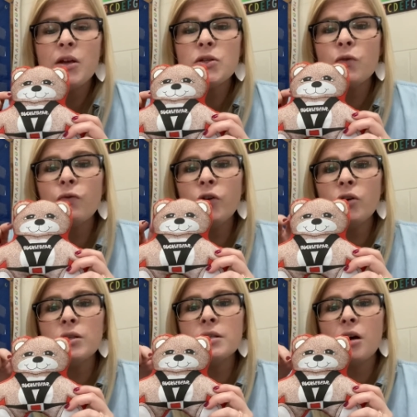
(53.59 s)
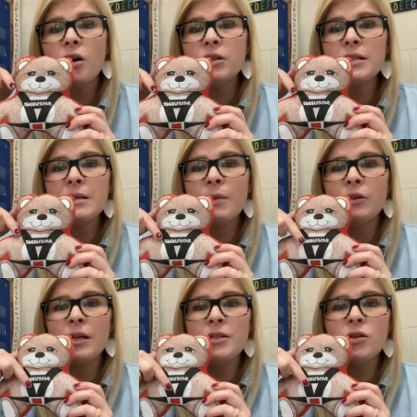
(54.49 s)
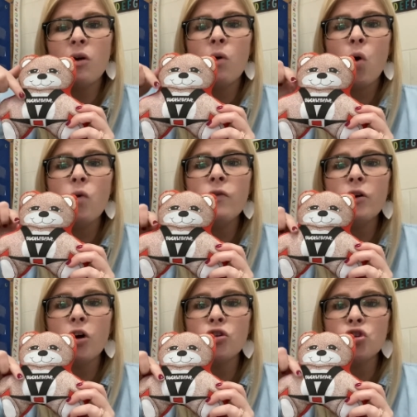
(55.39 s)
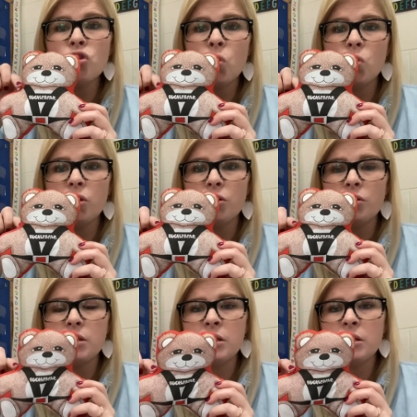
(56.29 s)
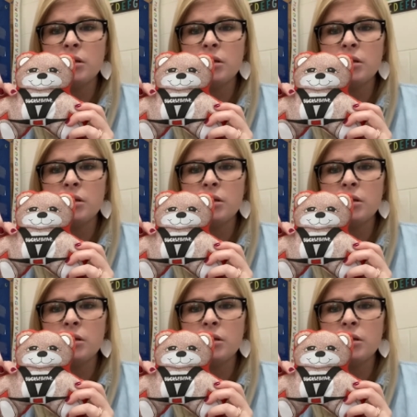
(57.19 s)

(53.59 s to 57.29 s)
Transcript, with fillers: So first, our seatbelt needs to go over our shoulders.